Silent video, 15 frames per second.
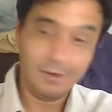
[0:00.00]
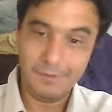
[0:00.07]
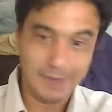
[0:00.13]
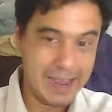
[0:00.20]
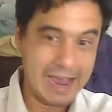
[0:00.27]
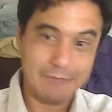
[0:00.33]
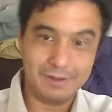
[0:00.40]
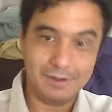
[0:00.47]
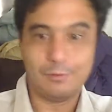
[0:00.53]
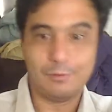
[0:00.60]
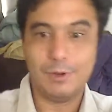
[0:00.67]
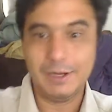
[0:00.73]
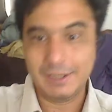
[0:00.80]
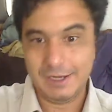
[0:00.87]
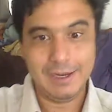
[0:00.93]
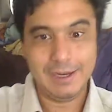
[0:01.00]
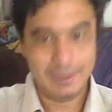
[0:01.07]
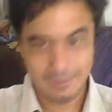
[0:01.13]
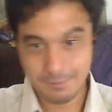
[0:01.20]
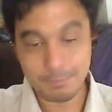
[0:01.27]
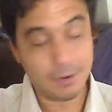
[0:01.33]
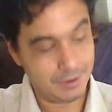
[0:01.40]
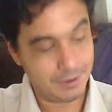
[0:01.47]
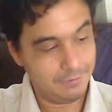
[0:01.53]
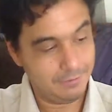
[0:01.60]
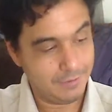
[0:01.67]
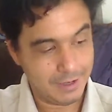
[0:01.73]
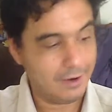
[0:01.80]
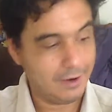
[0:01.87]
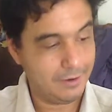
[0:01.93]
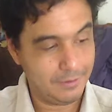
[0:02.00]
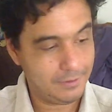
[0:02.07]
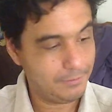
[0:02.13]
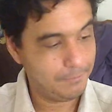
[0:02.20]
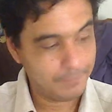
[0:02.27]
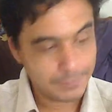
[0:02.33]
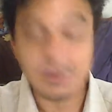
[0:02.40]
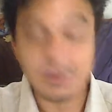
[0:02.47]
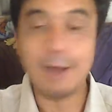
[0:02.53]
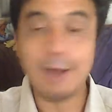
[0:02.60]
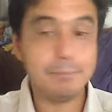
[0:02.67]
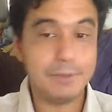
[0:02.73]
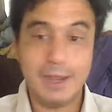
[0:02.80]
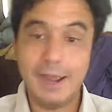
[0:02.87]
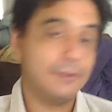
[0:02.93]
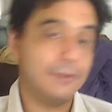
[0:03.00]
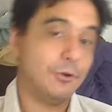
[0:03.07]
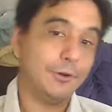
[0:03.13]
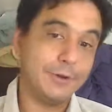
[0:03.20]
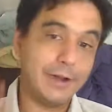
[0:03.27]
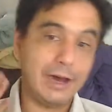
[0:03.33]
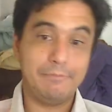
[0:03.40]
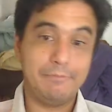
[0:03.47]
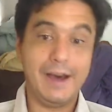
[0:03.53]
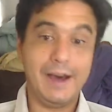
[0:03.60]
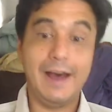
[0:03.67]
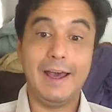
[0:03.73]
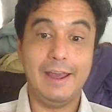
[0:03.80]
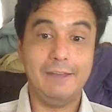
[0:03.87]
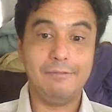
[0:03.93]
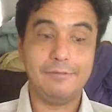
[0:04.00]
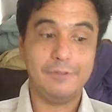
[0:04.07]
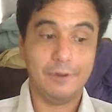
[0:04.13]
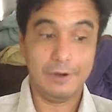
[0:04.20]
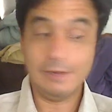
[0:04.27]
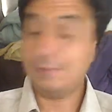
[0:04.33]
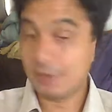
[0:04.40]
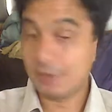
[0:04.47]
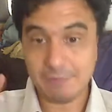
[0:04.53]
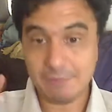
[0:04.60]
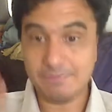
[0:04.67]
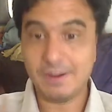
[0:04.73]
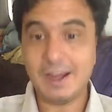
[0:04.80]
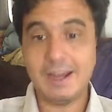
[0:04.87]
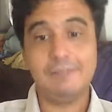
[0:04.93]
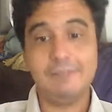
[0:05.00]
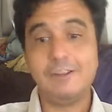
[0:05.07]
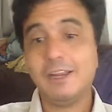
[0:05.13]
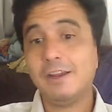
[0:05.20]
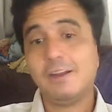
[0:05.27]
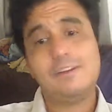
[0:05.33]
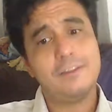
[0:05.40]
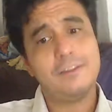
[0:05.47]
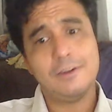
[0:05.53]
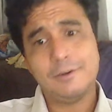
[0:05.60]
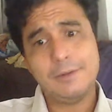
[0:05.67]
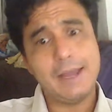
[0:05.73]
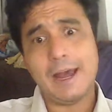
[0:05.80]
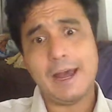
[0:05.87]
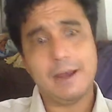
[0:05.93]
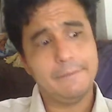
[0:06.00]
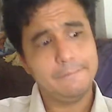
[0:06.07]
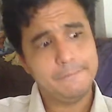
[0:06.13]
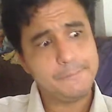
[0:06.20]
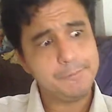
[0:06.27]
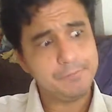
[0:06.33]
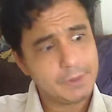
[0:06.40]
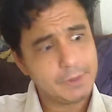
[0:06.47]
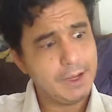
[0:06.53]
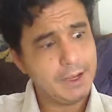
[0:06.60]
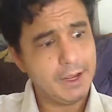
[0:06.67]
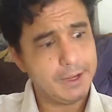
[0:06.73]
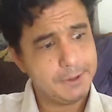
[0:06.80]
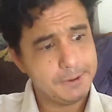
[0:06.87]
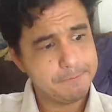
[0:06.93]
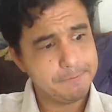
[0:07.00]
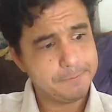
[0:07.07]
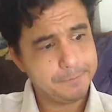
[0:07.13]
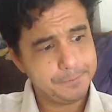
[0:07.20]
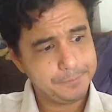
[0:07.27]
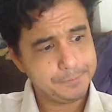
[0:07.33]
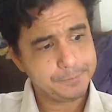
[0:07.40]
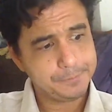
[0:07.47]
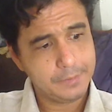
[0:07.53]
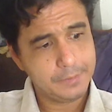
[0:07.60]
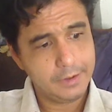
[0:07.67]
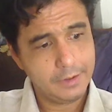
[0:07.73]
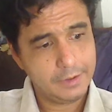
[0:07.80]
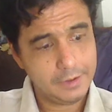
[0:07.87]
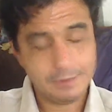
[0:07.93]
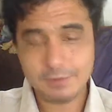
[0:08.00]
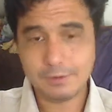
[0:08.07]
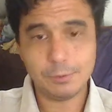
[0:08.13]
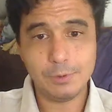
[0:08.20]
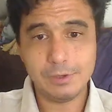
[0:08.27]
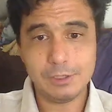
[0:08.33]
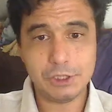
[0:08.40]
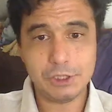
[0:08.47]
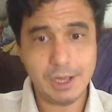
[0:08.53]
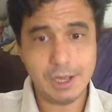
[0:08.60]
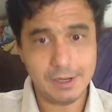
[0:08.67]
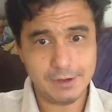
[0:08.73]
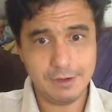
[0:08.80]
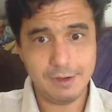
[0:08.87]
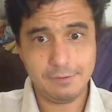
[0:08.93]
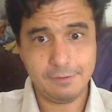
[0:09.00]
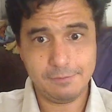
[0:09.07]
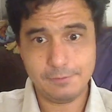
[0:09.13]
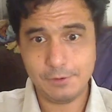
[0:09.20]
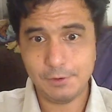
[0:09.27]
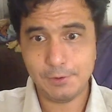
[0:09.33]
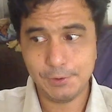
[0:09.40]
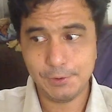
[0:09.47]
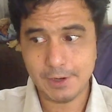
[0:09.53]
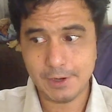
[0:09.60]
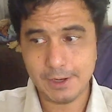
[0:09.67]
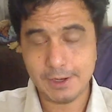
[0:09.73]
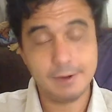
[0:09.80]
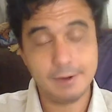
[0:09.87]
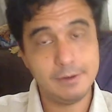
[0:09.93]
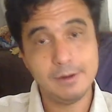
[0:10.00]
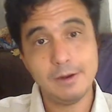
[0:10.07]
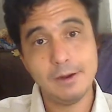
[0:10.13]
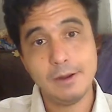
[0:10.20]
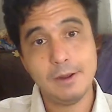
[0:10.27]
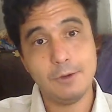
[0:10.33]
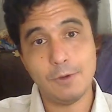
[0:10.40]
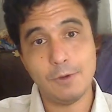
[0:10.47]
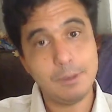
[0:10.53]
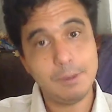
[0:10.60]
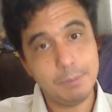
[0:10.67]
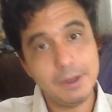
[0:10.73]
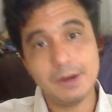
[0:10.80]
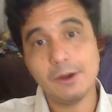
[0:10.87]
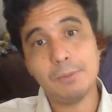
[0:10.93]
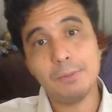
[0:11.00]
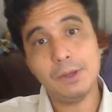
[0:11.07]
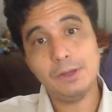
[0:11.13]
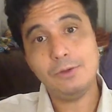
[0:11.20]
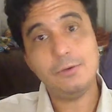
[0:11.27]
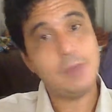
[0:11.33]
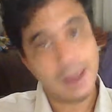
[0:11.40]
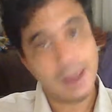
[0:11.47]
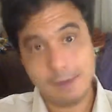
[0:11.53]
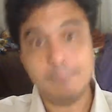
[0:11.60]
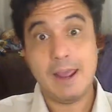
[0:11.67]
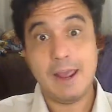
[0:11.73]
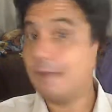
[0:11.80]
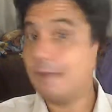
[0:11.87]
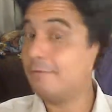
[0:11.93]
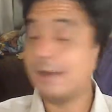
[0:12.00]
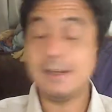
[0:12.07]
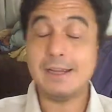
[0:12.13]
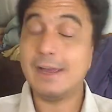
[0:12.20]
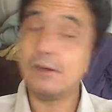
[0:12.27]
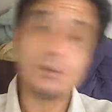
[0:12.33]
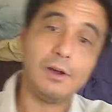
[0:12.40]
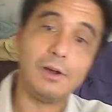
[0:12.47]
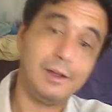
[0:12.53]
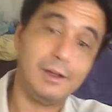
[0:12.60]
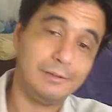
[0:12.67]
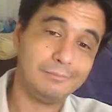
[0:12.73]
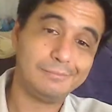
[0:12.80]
have this one as part of their top 10 or top 5 or even top 5. So, yeah, give this one a shot if you want a beer but you can't have any alcohol.